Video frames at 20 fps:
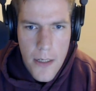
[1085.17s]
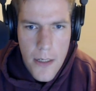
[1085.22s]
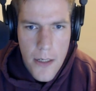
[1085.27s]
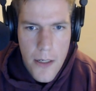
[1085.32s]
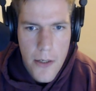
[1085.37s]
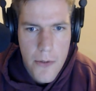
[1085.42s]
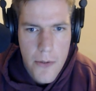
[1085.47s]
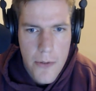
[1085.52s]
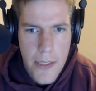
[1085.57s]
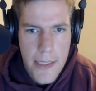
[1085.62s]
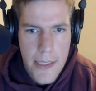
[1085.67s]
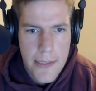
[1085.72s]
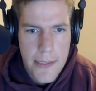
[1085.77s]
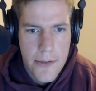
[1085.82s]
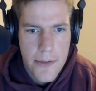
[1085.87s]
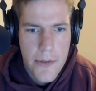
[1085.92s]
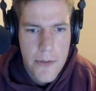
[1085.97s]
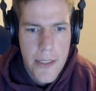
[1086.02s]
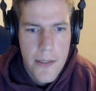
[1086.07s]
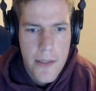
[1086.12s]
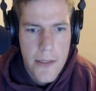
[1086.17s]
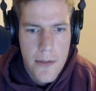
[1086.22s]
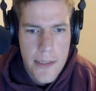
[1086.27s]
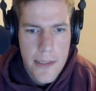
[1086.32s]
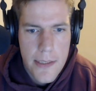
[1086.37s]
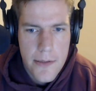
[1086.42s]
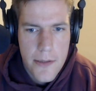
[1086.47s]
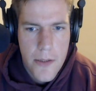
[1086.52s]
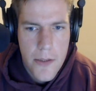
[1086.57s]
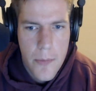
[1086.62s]
Okay, so now let's
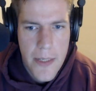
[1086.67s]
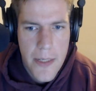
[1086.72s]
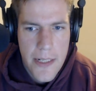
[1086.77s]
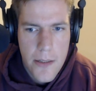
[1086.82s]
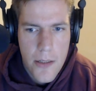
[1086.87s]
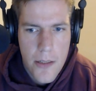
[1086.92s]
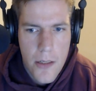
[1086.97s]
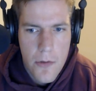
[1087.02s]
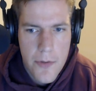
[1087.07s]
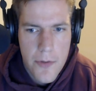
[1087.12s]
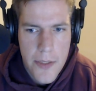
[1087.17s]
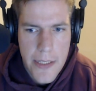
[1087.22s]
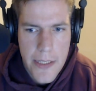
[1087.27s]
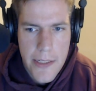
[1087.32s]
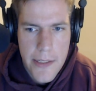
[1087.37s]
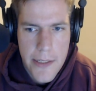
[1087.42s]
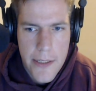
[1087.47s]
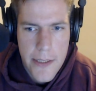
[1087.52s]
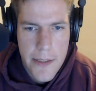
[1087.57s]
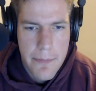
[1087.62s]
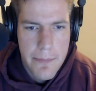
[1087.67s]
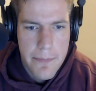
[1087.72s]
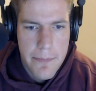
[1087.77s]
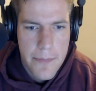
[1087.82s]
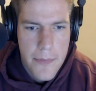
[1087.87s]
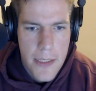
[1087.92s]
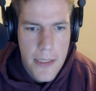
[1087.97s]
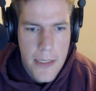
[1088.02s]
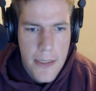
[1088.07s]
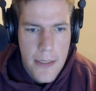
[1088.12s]
go back over here.
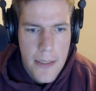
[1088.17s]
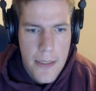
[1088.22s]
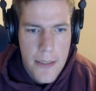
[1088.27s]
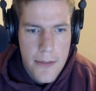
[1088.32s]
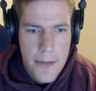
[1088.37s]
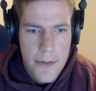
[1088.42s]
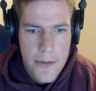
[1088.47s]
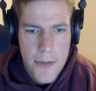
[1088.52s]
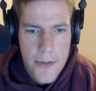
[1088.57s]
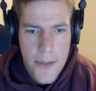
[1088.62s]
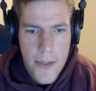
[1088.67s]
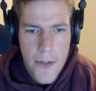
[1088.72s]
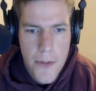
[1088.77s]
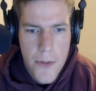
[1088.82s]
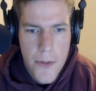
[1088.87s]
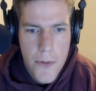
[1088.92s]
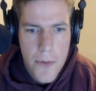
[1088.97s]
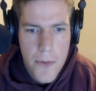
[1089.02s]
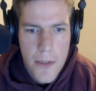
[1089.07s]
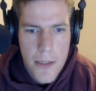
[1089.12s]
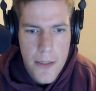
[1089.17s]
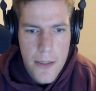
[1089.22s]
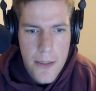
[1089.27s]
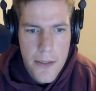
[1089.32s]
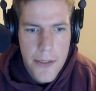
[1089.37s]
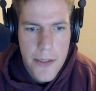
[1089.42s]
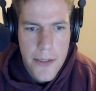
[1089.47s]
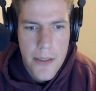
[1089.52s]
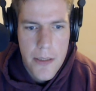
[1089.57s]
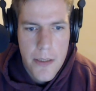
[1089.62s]
So
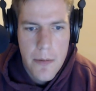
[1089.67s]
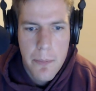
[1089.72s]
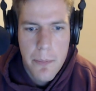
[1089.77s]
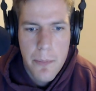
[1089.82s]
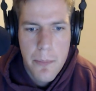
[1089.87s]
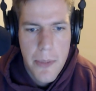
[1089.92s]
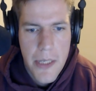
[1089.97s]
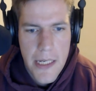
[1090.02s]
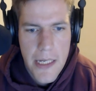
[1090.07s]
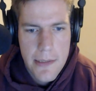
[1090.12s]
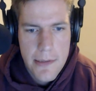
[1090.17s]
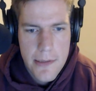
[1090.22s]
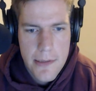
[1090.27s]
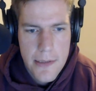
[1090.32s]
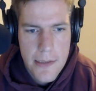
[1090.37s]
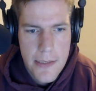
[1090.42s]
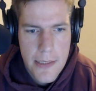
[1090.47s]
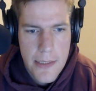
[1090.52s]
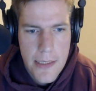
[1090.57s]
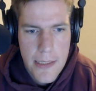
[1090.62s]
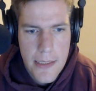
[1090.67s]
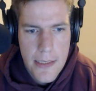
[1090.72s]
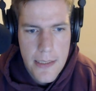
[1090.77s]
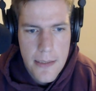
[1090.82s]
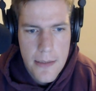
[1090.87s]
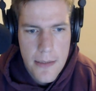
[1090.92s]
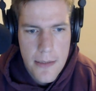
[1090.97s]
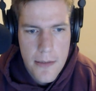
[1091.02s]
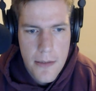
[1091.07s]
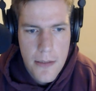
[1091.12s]
you're going to paste the
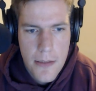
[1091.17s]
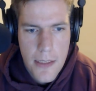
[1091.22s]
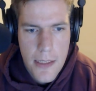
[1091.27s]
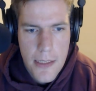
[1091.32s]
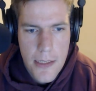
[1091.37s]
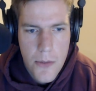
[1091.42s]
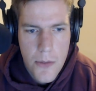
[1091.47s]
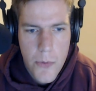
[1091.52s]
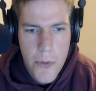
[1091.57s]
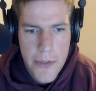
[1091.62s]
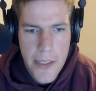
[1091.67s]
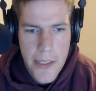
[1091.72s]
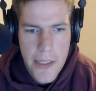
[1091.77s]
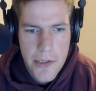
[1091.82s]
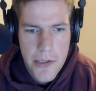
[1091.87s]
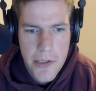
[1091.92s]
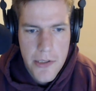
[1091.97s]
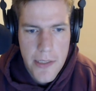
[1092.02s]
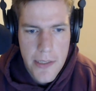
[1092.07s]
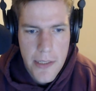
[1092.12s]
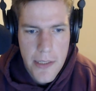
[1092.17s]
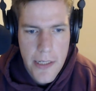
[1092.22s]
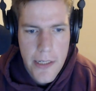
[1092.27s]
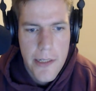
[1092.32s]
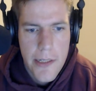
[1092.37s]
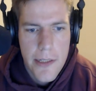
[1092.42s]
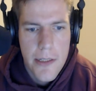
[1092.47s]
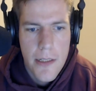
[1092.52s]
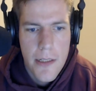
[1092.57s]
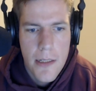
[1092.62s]
quotation in
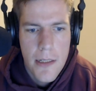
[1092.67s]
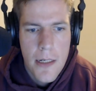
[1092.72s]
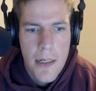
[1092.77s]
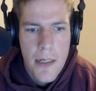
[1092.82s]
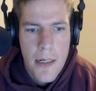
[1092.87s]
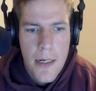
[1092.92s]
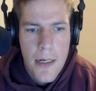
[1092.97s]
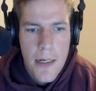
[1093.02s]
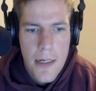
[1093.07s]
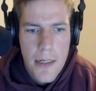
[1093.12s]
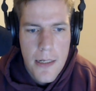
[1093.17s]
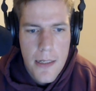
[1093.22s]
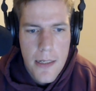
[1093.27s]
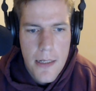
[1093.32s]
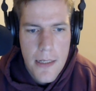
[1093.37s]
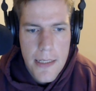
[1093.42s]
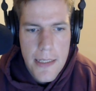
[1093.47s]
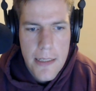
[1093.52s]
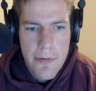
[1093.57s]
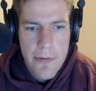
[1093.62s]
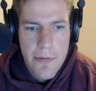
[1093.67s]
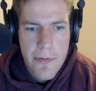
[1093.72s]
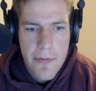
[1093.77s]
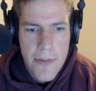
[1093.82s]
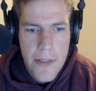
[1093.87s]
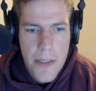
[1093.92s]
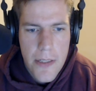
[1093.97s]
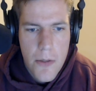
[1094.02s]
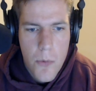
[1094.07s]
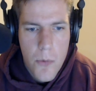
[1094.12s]
here. If
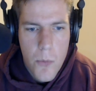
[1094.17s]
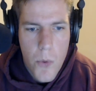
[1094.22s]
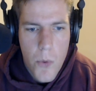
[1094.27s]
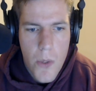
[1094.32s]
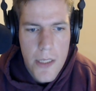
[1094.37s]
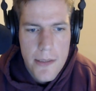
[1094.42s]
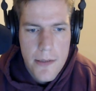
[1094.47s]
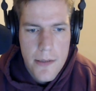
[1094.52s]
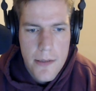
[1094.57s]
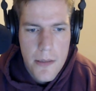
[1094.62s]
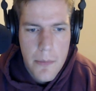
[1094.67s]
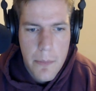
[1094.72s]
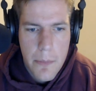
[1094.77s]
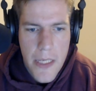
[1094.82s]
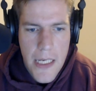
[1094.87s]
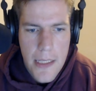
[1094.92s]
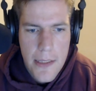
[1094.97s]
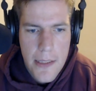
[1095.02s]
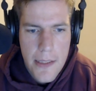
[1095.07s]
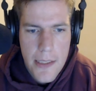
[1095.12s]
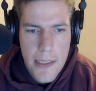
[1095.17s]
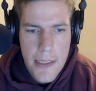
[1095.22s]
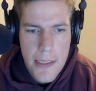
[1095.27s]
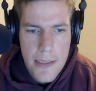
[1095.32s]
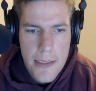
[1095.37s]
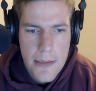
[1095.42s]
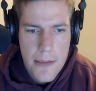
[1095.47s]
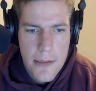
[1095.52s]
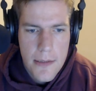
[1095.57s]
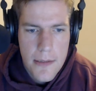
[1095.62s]
it wants to make
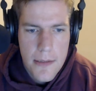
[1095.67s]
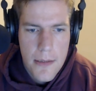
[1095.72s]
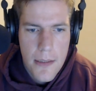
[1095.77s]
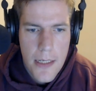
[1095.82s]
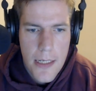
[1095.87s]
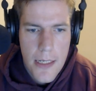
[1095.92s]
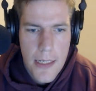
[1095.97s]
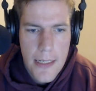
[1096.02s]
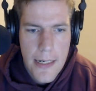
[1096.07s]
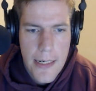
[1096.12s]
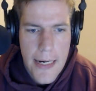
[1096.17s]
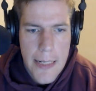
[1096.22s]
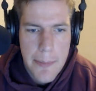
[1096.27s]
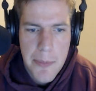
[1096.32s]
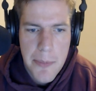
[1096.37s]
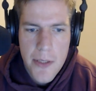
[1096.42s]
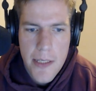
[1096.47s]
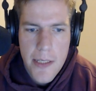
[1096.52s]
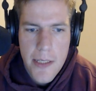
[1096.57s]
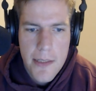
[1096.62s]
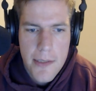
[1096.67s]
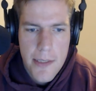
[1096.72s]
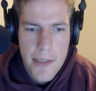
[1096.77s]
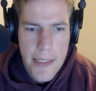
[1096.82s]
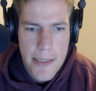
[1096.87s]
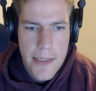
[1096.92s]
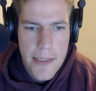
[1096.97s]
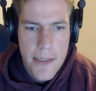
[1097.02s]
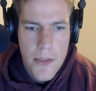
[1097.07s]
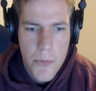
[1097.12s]
things hyperlinked
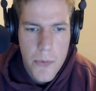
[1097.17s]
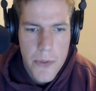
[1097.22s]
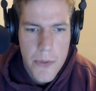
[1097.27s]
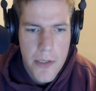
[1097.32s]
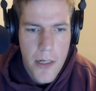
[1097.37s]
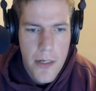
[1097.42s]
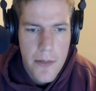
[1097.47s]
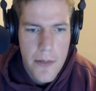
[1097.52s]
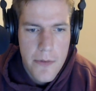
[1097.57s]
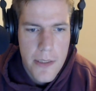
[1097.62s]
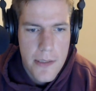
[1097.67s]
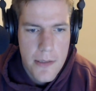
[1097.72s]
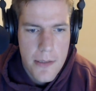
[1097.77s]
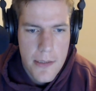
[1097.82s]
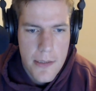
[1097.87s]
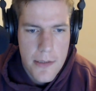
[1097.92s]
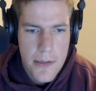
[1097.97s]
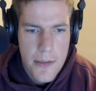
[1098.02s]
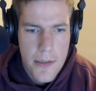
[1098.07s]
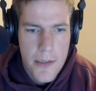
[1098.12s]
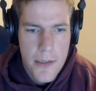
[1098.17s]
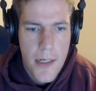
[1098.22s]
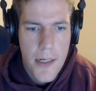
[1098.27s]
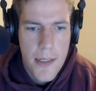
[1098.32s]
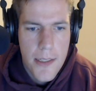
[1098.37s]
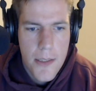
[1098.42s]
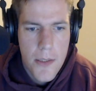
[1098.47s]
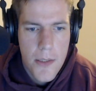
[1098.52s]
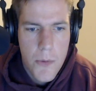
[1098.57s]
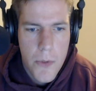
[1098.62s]
like this, which obviously is not
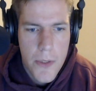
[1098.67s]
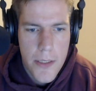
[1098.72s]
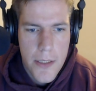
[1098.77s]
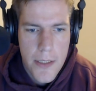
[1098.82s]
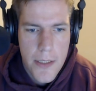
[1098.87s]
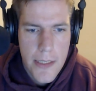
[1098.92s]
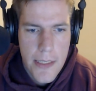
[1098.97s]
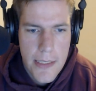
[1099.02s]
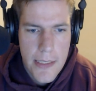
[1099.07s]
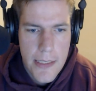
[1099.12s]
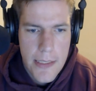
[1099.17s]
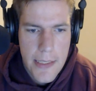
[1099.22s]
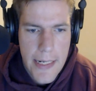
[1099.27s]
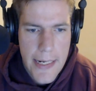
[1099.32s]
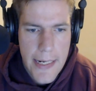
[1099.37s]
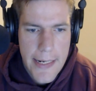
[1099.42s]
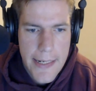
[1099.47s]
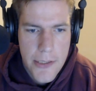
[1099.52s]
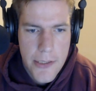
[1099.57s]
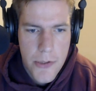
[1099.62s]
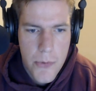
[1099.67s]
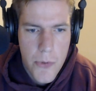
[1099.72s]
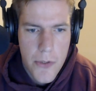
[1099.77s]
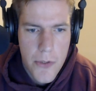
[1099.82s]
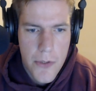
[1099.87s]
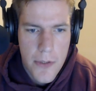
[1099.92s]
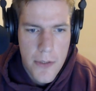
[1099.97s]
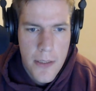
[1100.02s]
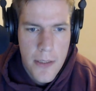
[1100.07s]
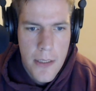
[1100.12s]
going to work in an
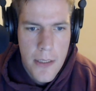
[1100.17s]
actual